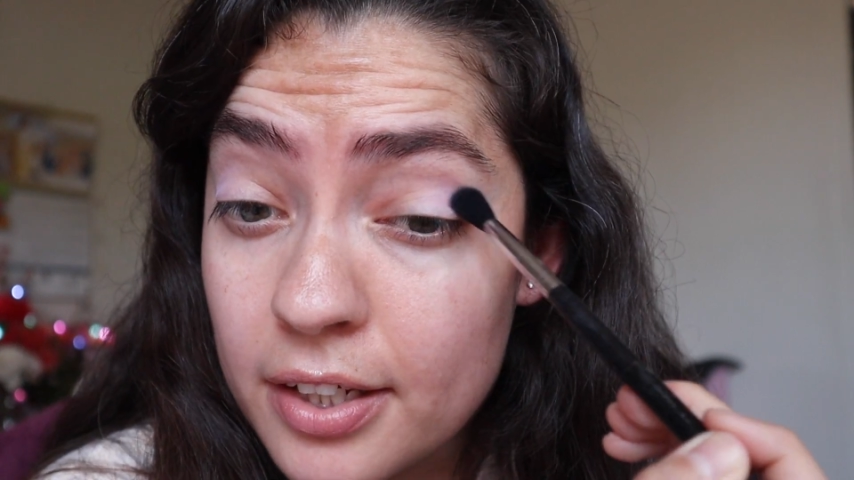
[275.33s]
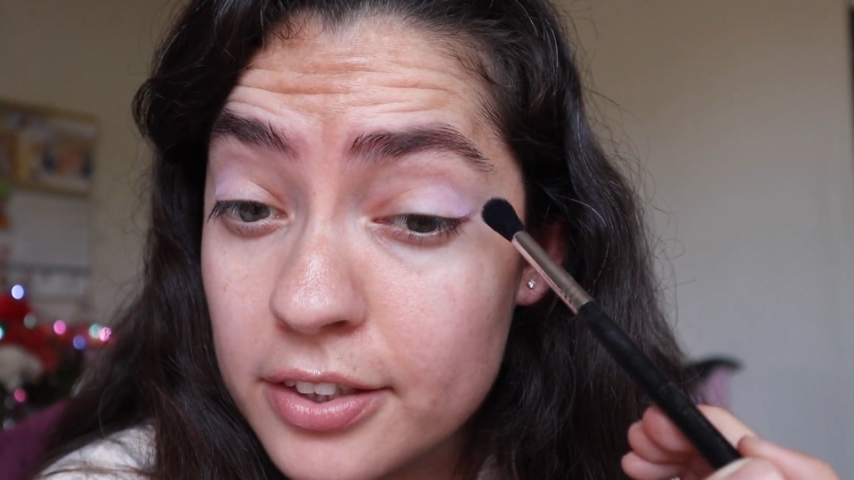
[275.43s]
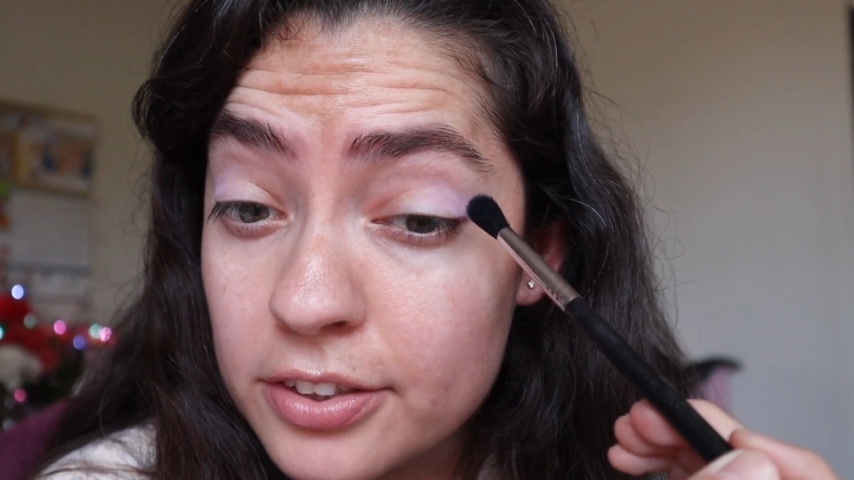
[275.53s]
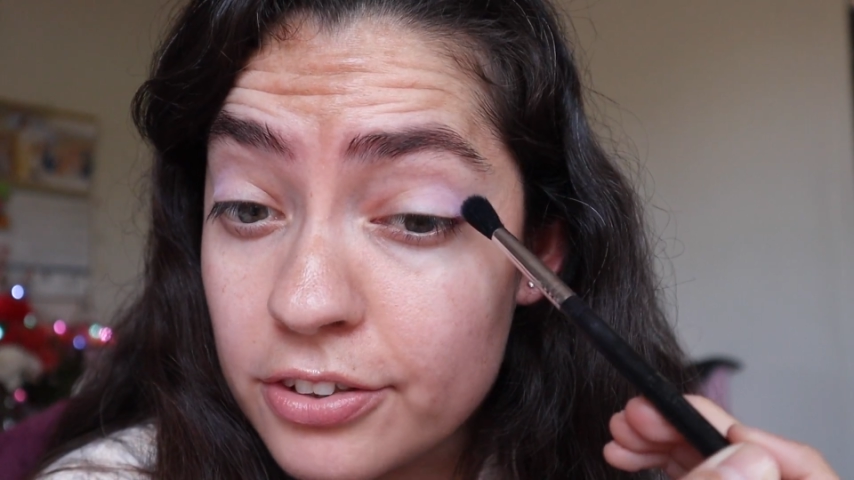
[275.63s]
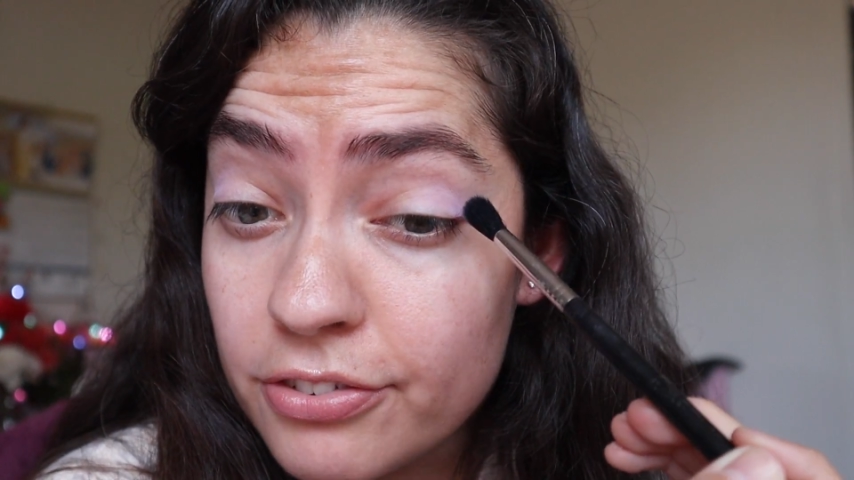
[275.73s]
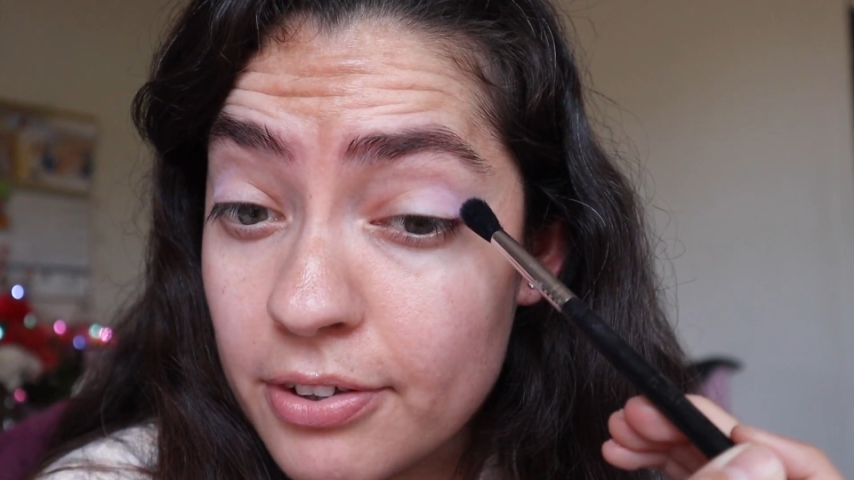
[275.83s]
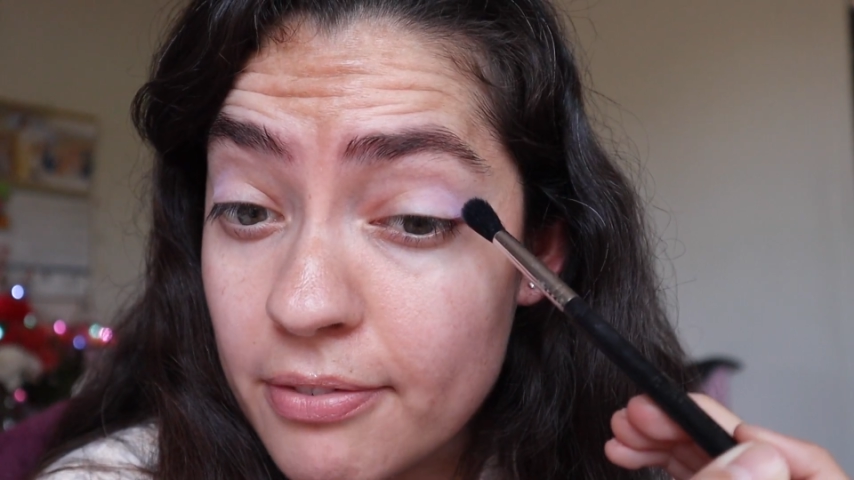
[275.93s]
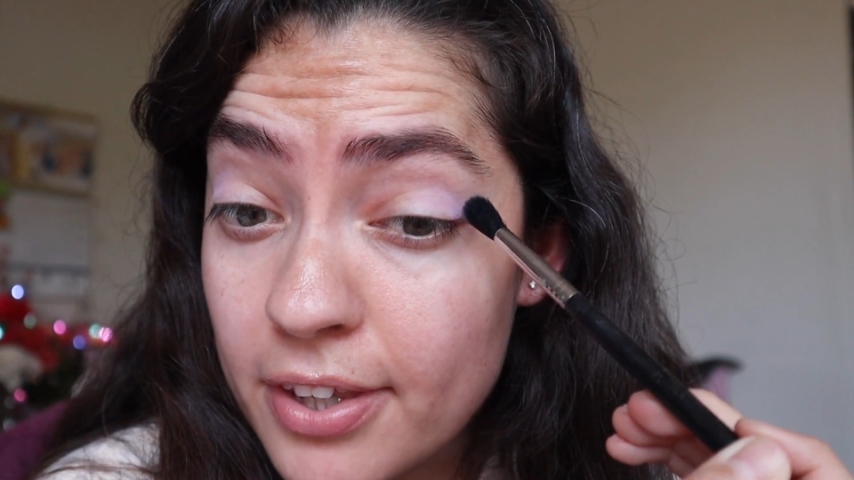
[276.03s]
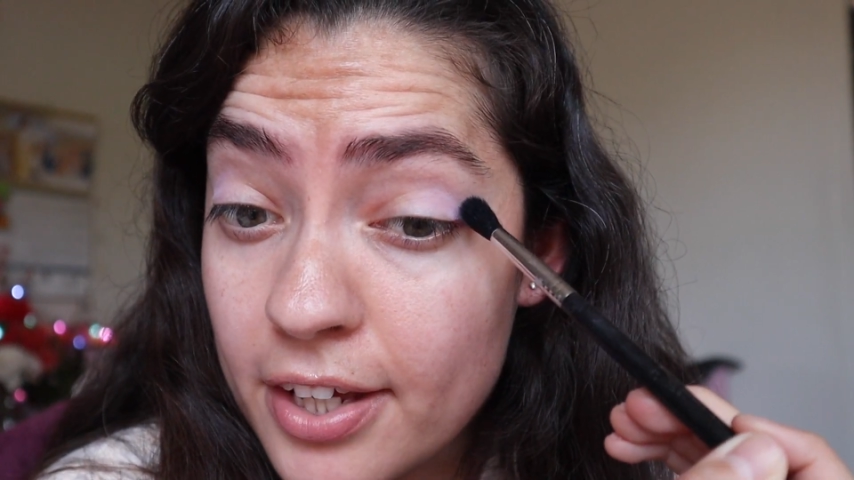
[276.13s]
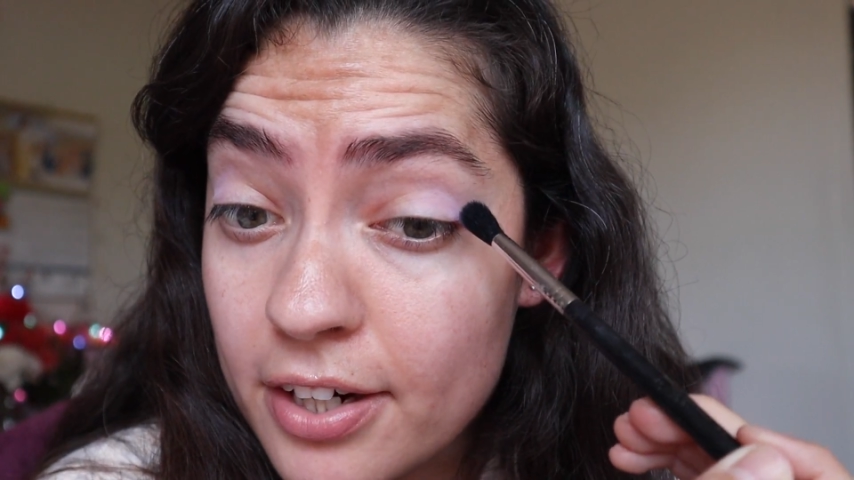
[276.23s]
and so
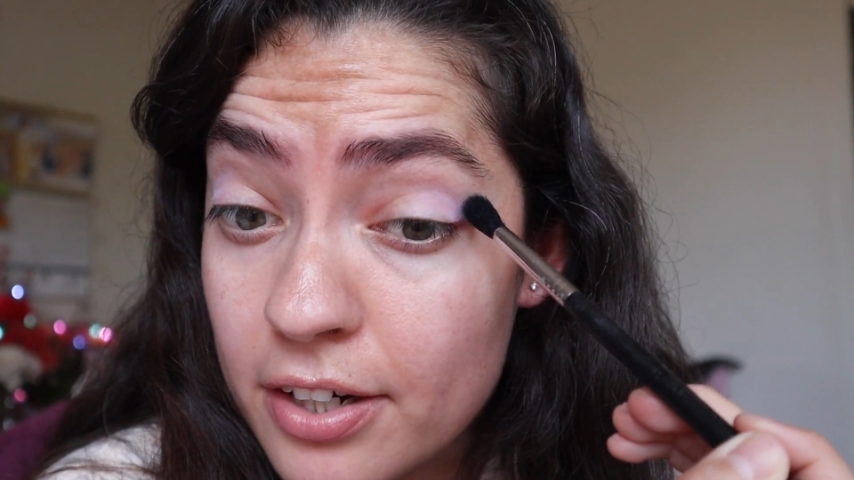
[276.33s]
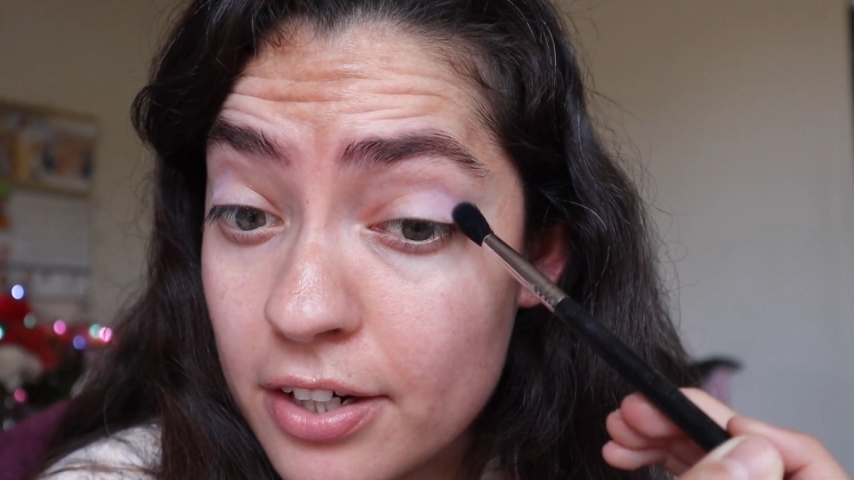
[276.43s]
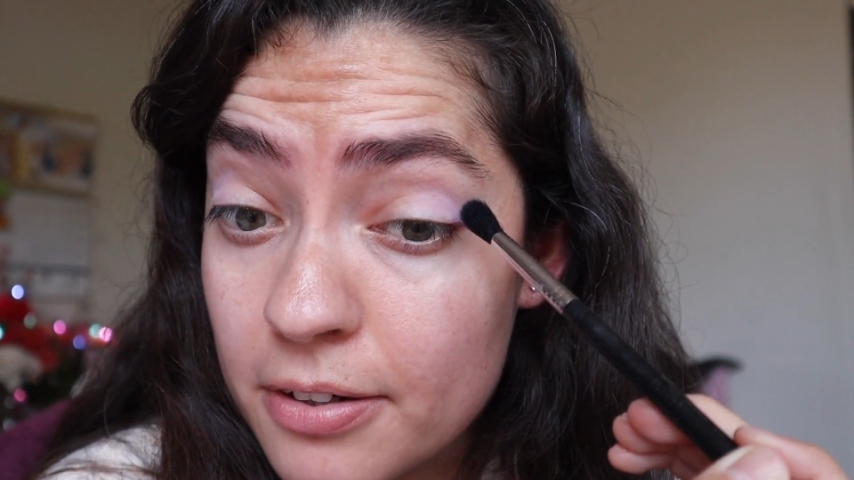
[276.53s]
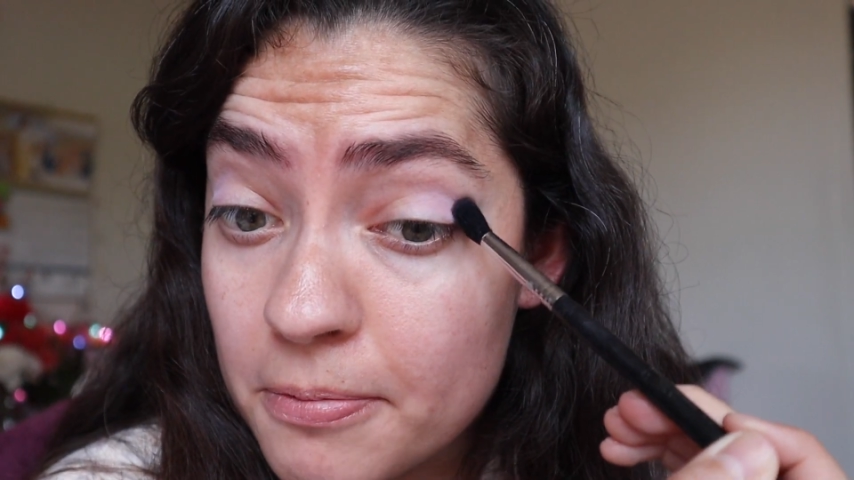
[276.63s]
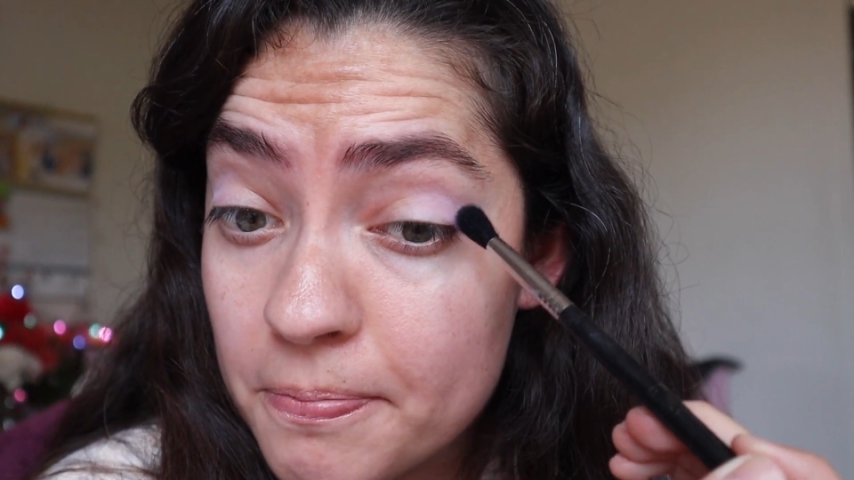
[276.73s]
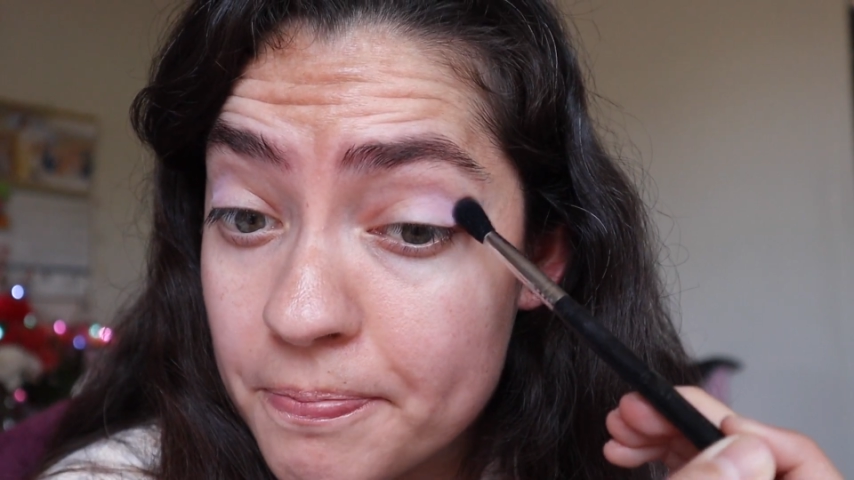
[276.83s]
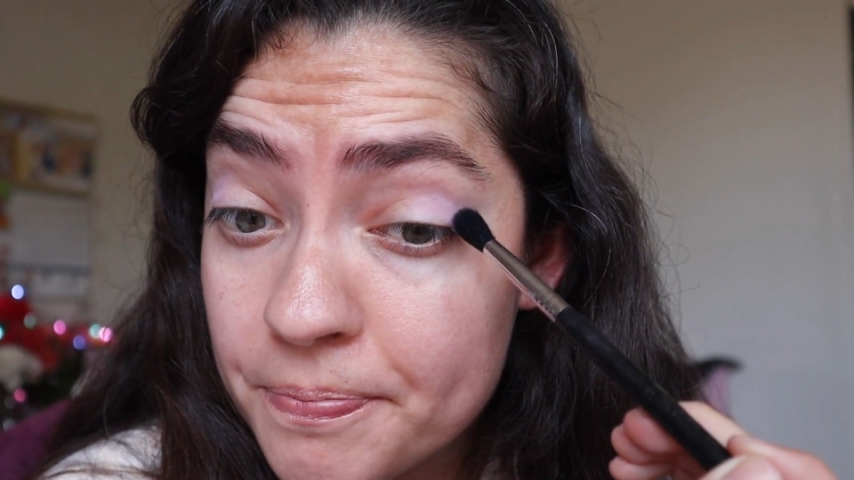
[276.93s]
from there